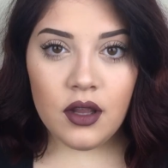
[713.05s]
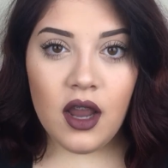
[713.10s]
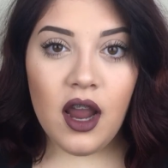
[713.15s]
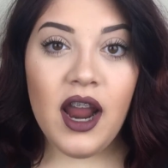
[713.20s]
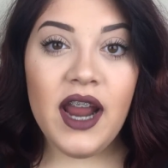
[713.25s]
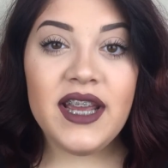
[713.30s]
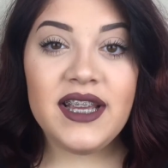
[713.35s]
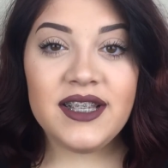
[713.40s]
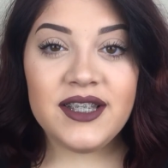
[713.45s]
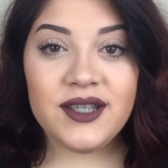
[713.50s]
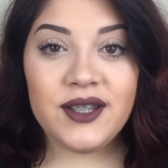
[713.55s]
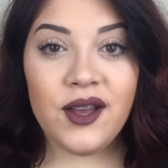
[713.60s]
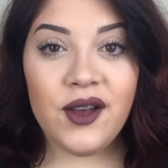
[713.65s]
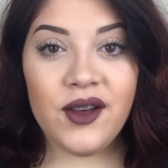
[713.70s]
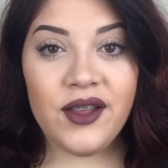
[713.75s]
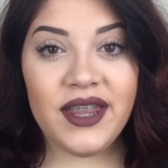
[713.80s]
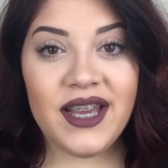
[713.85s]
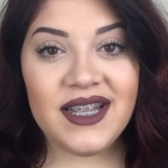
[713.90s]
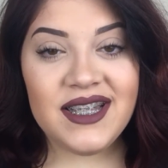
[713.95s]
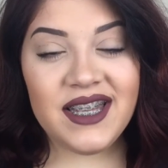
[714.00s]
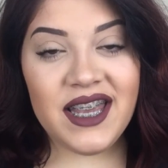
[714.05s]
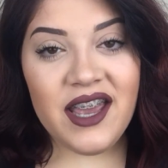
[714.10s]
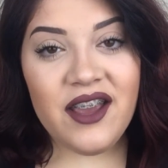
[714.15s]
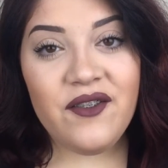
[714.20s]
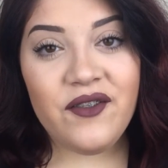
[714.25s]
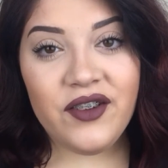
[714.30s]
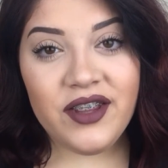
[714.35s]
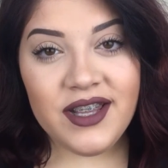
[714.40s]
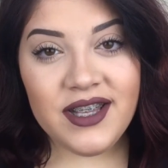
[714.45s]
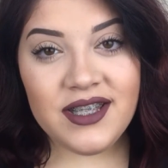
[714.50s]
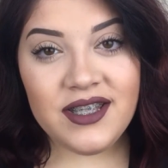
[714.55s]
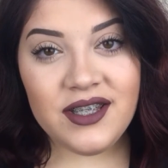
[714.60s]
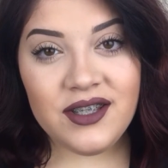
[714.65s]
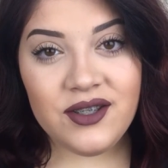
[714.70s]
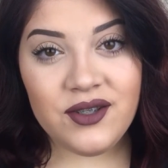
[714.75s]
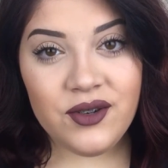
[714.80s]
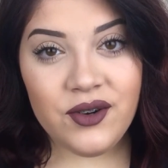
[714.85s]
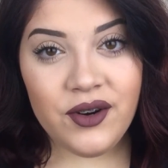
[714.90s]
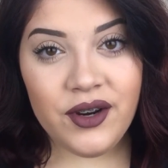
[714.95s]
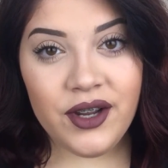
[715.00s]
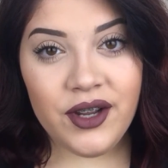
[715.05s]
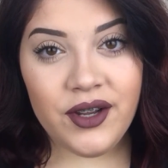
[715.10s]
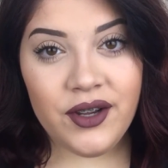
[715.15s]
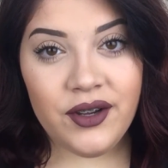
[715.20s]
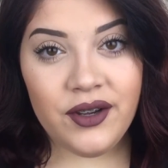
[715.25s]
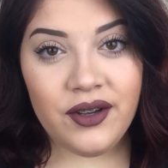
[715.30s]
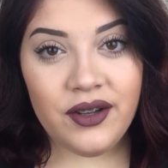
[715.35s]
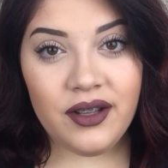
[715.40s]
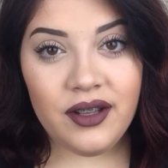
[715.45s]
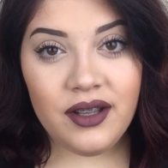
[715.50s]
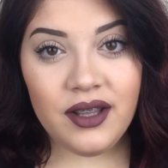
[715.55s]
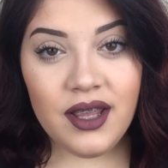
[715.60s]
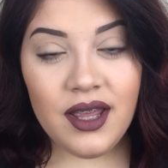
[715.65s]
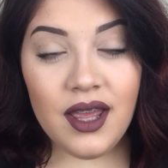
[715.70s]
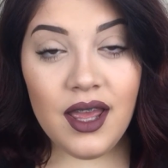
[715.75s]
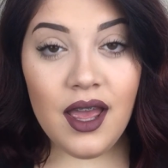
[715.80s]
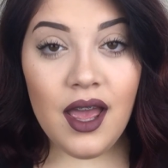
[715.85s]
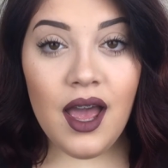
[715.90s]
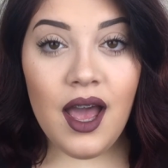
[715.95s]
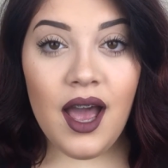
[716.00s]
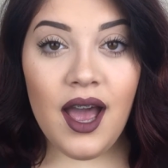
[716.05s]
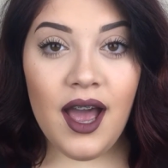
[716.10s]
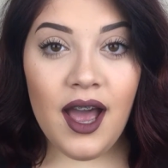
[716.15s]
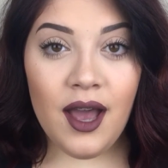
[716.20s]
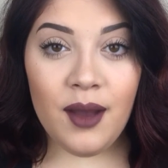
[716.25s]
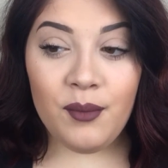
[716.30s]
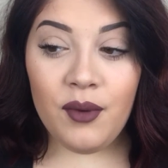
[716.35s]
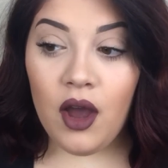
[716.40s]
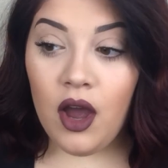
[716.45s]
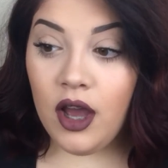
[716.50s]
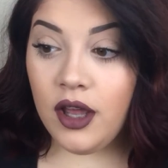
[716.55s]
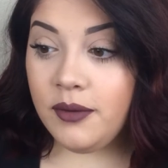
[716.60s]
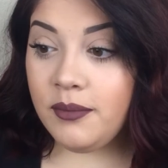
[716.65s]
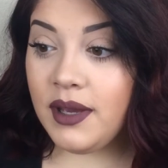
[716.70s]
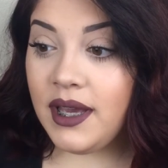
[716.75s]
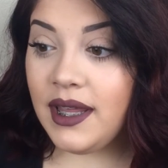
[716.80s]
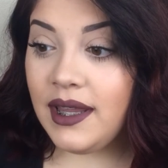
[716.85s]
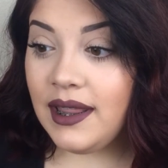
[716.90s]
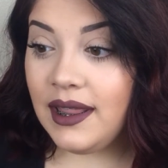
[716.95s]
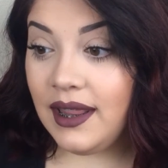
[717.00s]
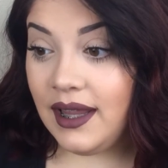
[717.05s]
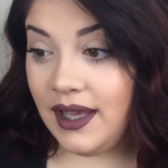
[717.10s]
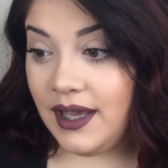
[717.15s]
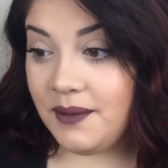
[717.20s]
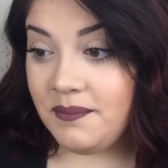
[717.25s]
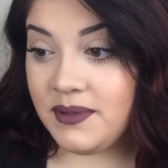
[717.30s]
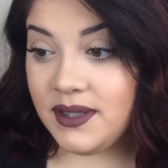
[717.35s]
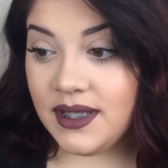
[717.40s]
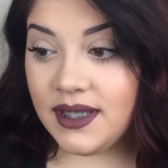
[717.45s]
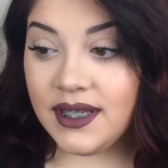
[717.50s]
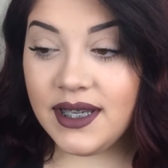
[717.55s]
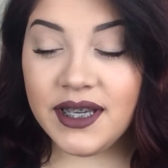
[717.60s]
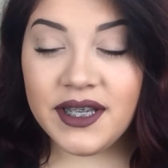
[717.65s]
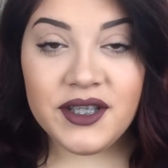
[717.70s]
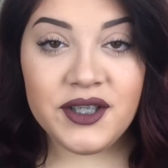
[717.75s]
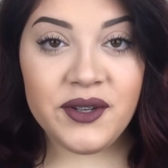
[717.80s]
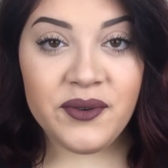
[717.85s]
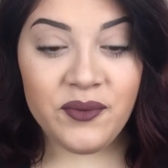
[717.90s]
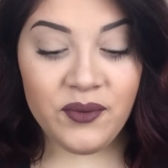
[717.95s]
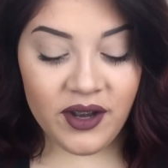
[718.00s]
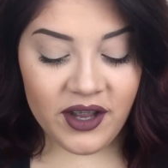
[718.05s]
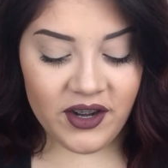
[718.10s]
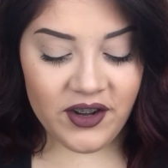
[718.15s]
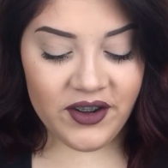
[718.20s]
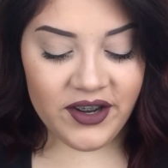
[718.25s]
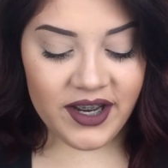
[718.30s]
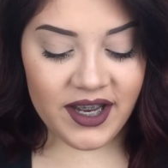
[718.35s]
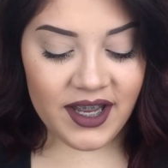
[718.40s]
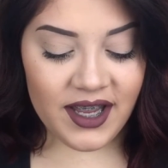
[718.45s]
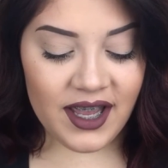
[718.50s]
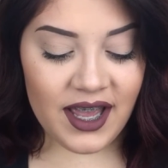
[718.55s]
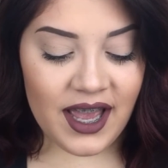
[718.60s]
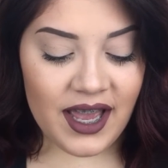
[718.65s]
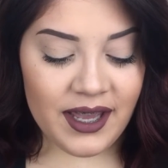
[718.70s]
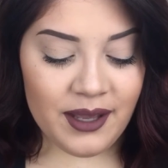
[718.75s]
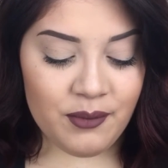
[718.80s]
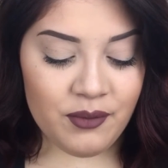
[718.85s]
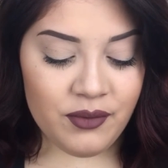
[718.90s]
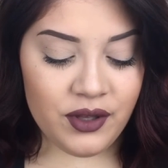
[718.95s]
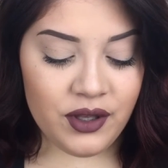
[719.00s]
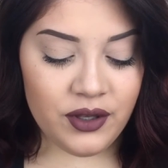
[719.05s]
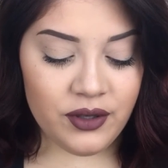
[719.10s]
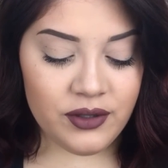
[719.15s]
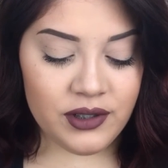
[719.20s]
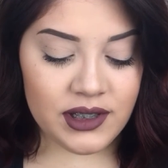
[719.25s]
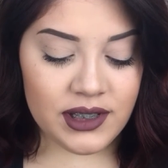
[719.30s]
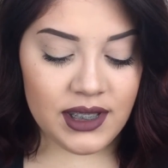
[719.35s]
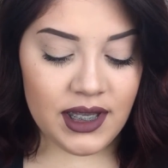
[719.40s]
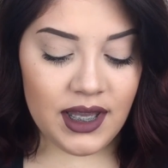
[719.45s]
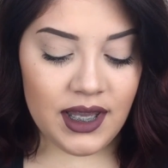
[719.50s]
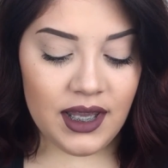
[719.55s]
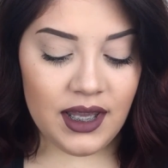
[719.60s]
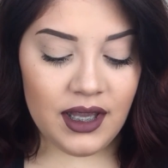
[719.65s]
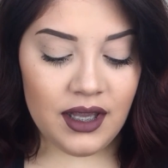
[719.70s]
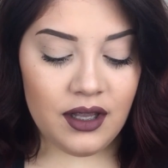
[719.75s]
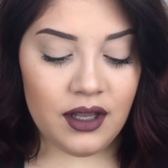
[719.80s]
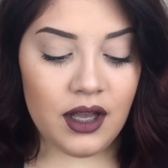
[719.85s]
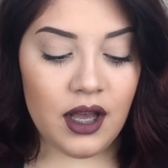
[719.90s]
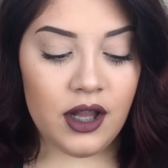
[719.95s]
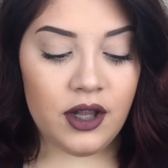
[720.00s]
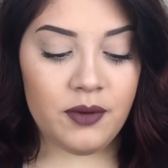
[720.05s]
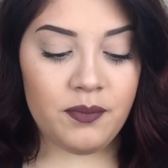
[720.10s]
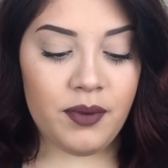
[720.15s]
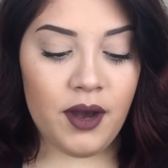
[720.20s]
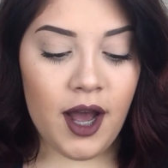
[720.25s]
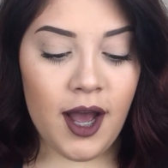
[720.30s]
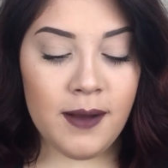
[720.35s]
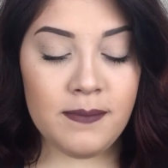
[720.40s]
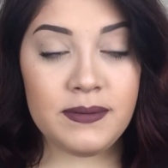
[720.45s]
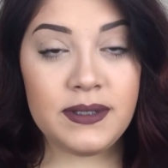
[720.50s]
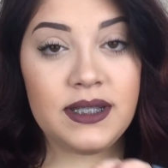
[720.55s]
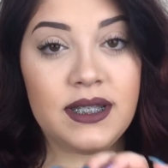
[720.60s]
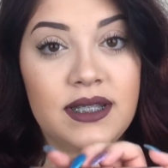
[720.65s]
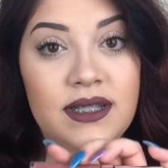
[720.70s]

Alright, so that's it for this tutorial. On my lips, in case you're wondering, I'm using Colourpop's